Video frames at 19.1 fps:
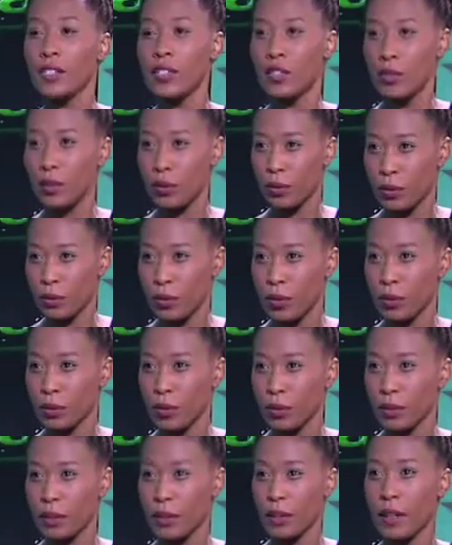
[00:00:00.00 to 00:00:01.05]
do.
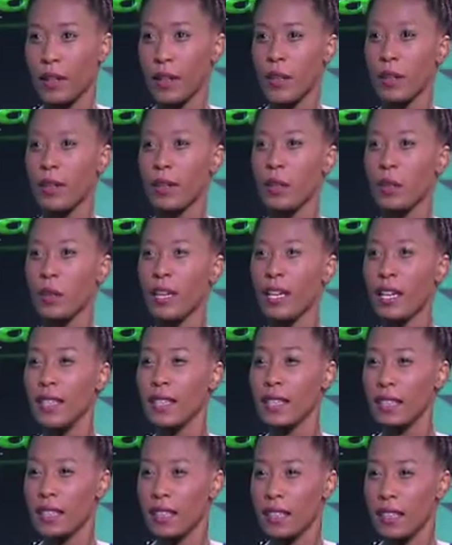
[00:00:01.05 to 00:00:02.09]
We
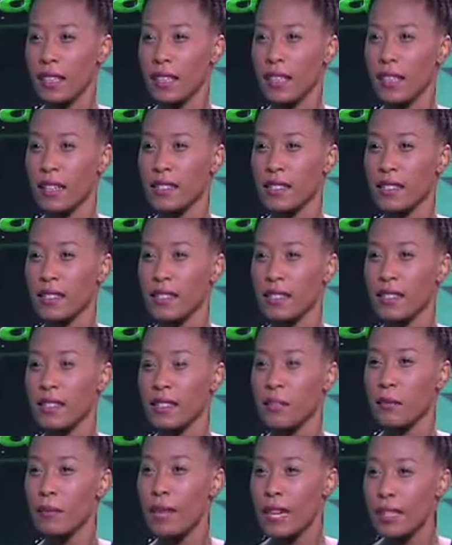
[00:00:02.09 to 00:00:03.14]
can't say that
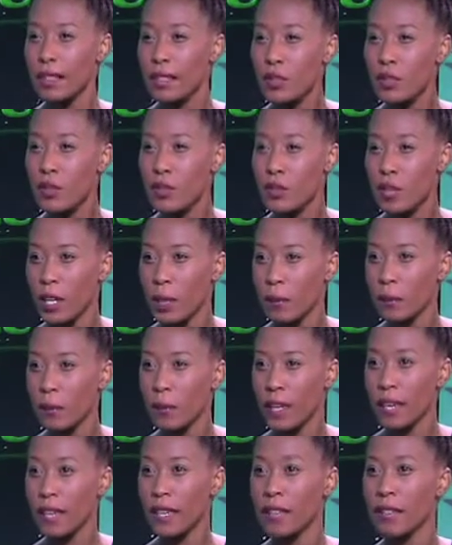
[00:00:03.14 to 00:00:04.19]
it's mainstream,
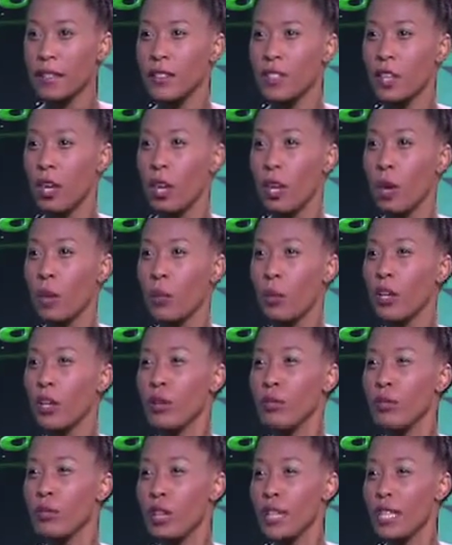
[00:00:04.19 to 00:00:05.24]
and we're
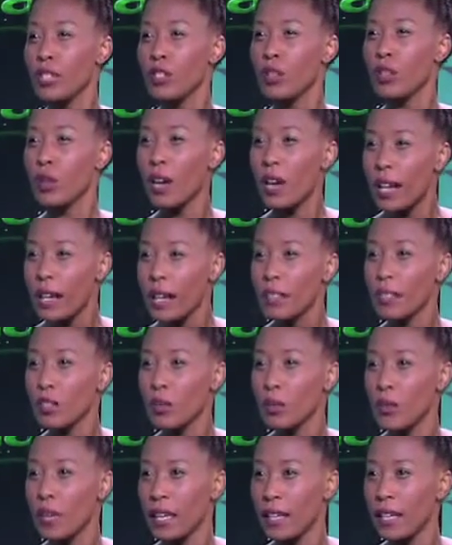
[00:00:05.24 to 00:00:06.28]
not really trying
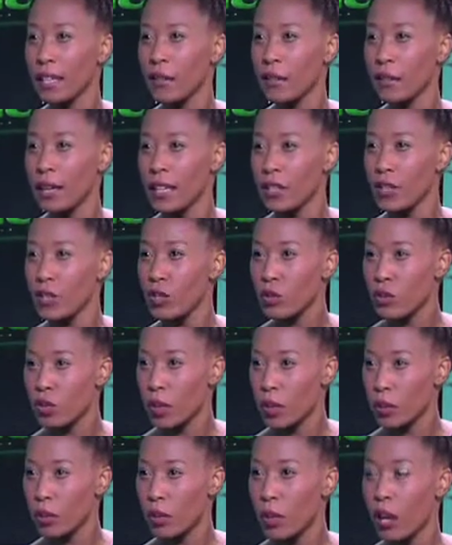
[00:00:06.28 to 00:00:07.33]
to make it
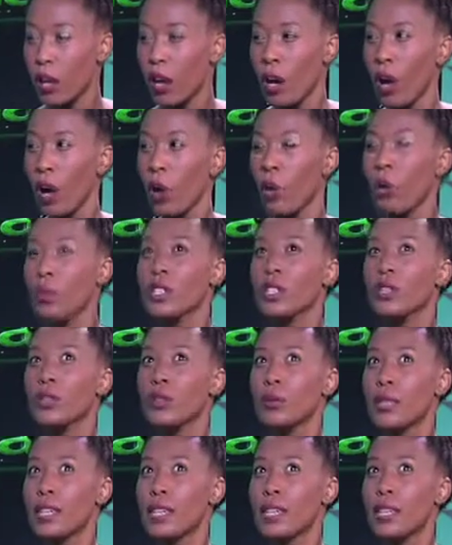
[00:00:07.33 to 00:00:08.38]
mainstream. All we're
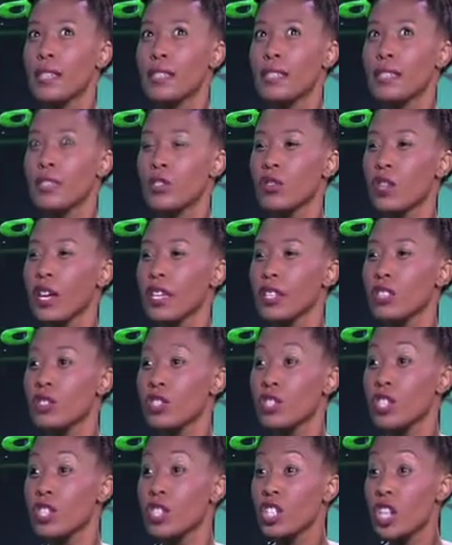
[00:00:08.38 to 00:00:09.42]
doing is trying
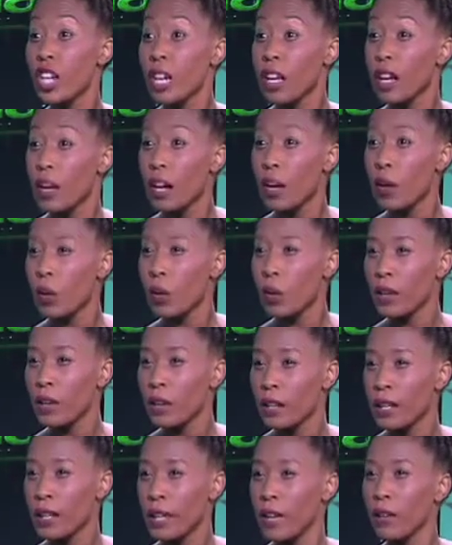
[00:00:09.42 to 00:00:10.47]
to share our
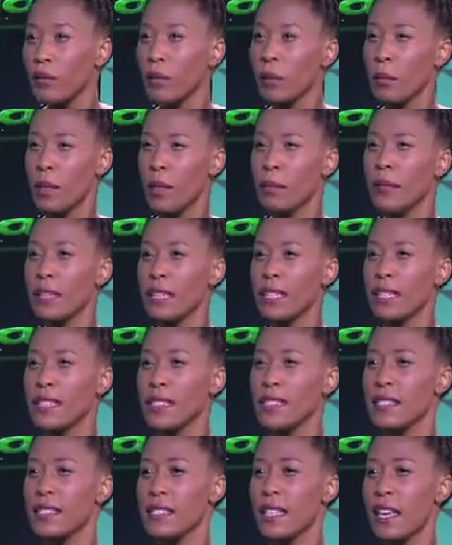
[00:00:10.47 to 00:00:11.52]
work. And remember,
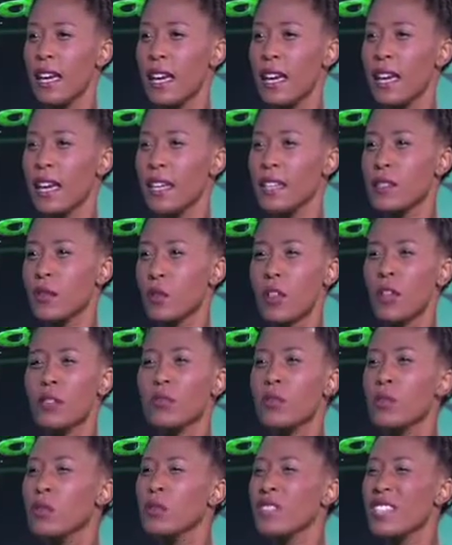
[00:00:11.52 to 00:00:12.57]
it's one of
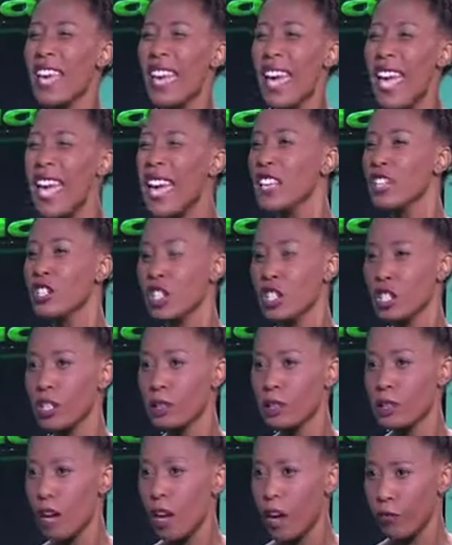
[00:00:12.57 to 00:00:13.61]
the most
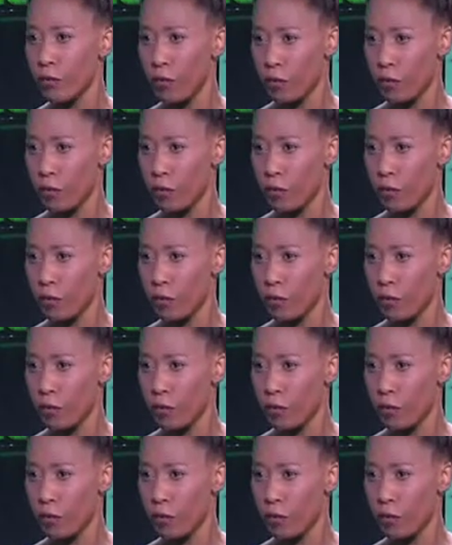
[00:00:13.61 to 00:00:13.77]
ancient art